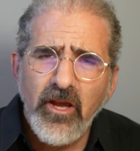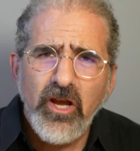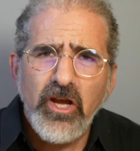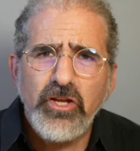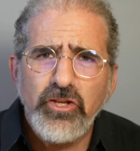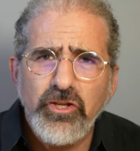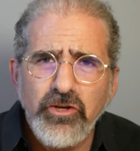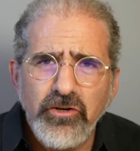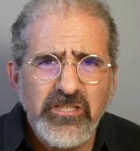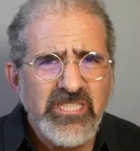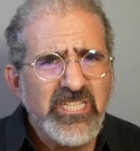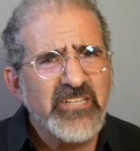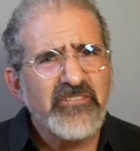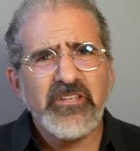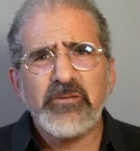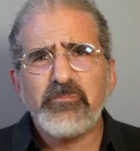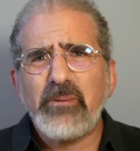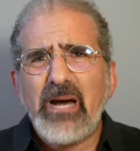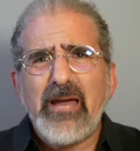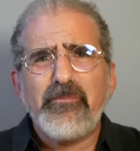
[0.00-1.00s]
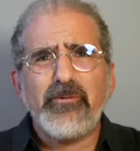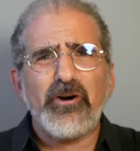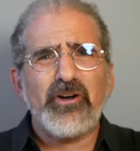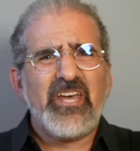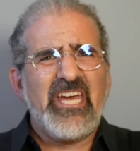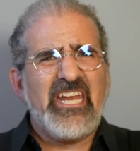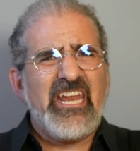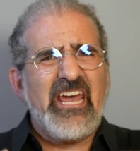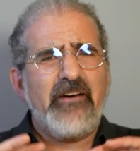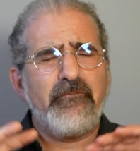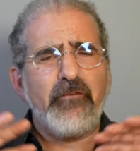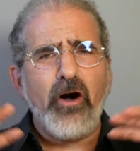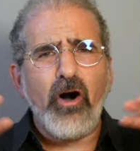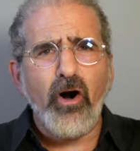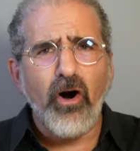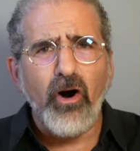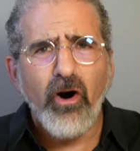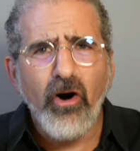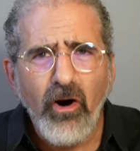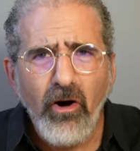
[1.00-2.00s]
Your TV Bible can have
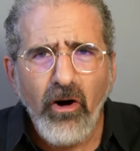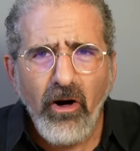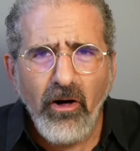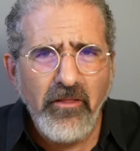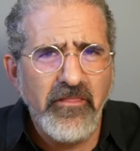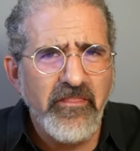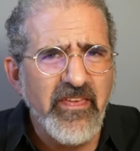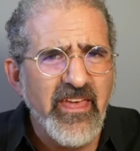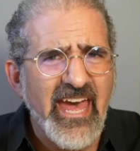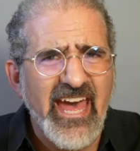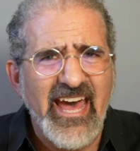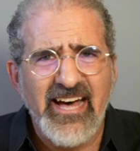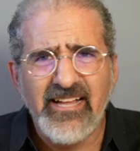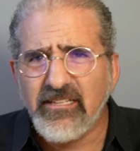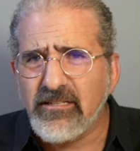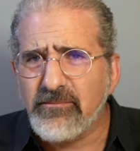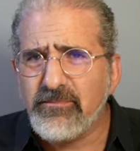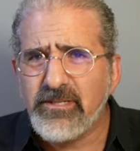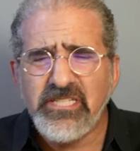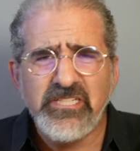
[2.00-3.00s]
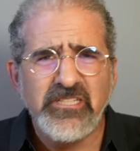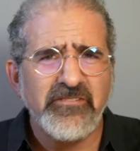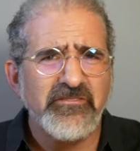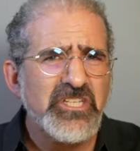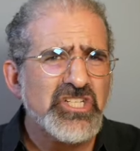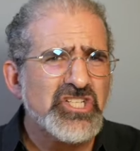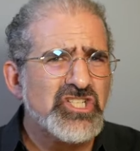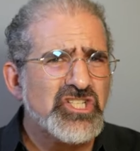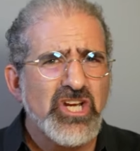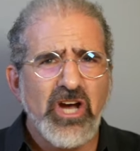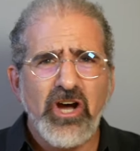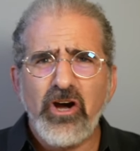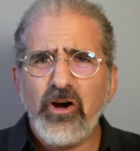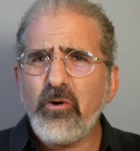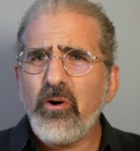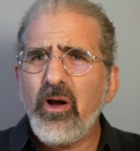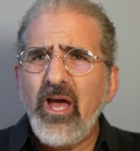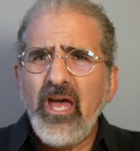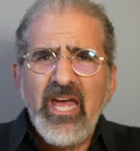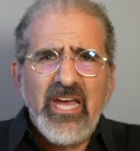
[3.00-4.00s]
all the elements of the
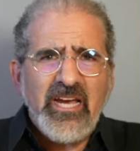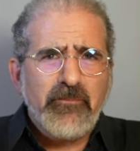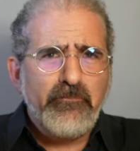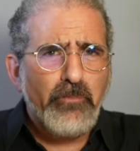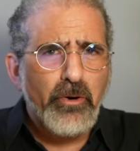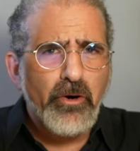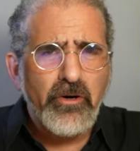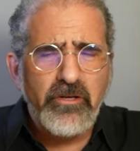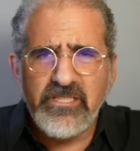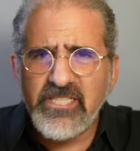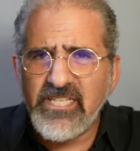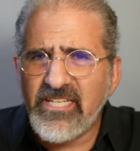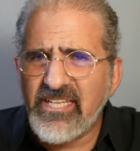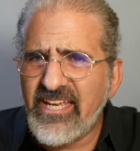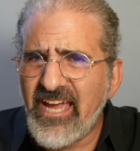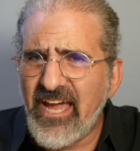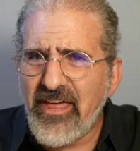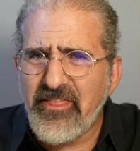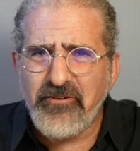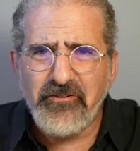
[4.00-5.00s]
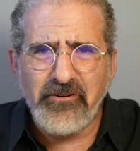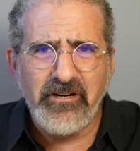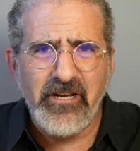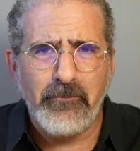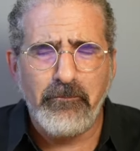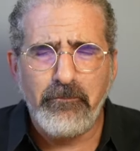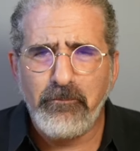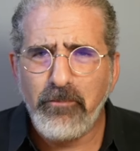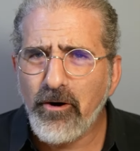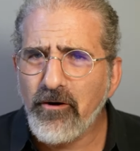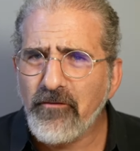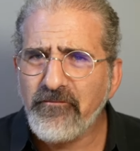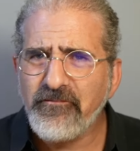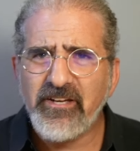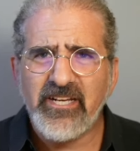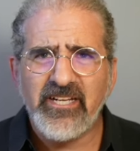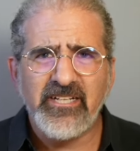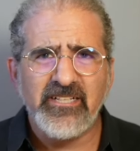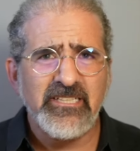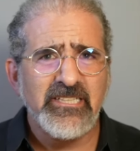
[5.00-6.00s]
show put together in a
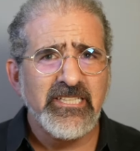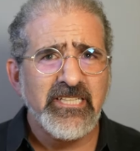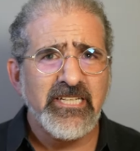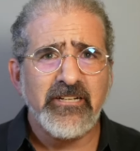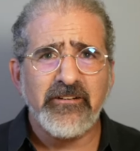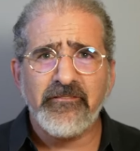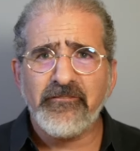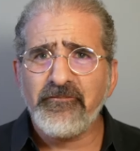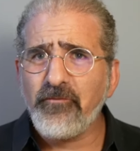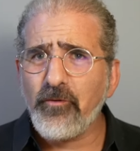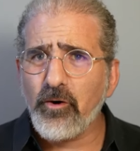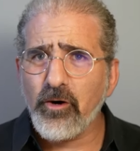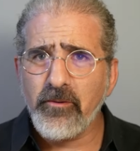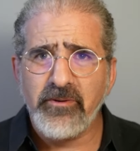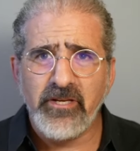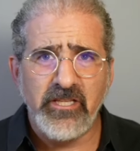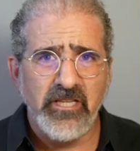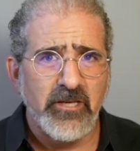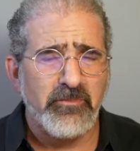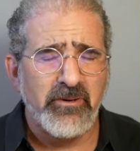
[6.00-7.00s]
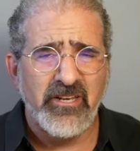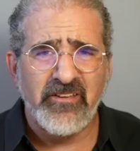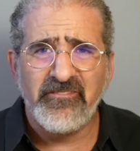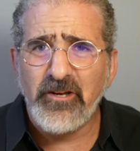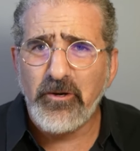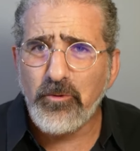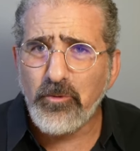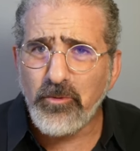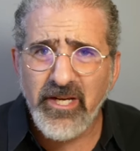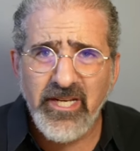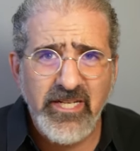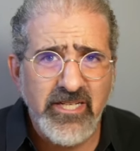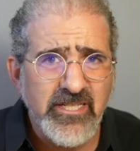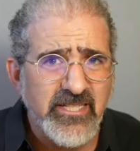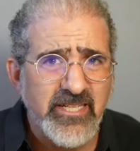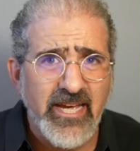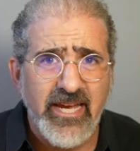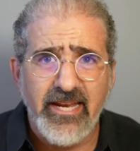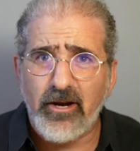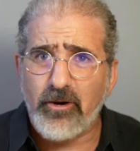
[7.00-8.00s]
perfect, clear formula, but if it reads
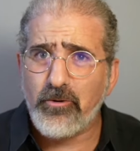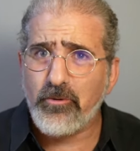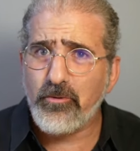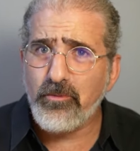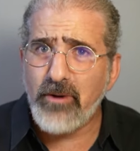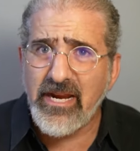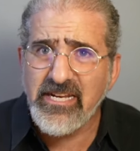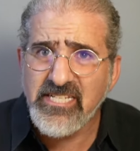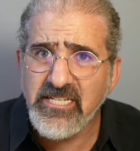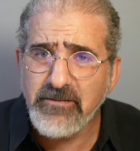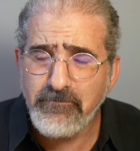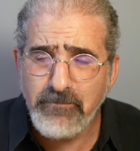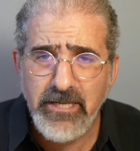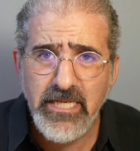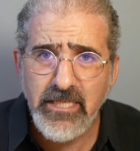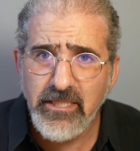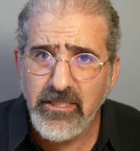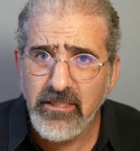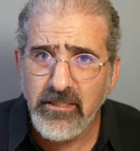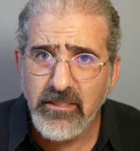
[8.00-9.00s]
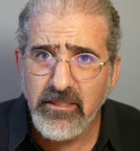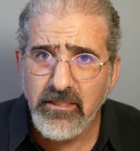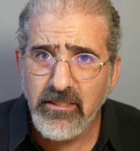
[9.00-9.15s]
like a recipe,